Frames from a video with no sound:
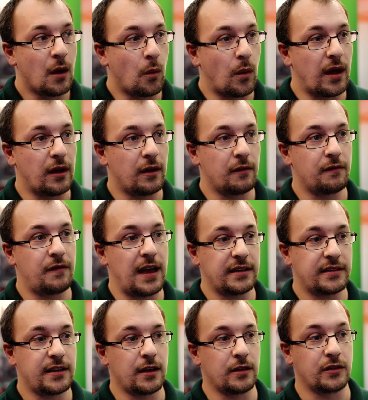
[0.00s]
Well,
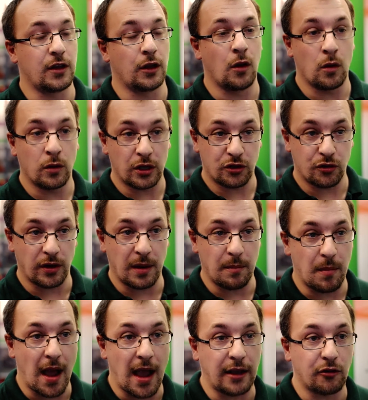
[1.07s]
is the longest
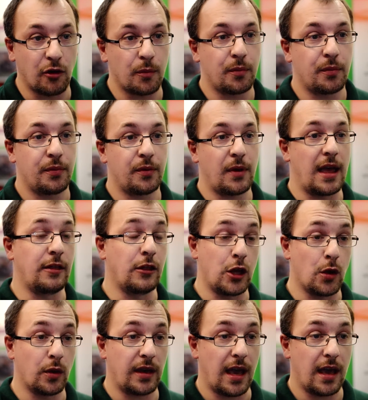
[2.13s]
running buying group in
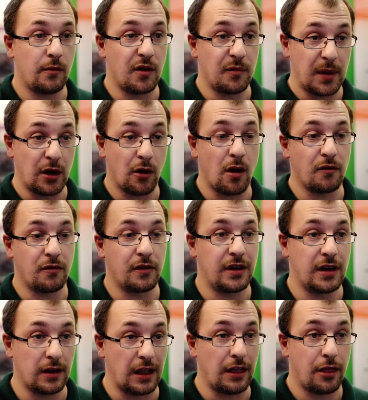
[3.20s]
the UK. We've been around for
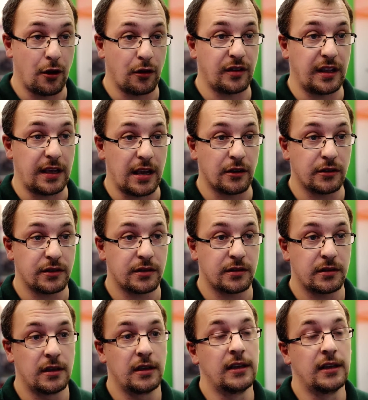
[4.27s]
nearly 30 years.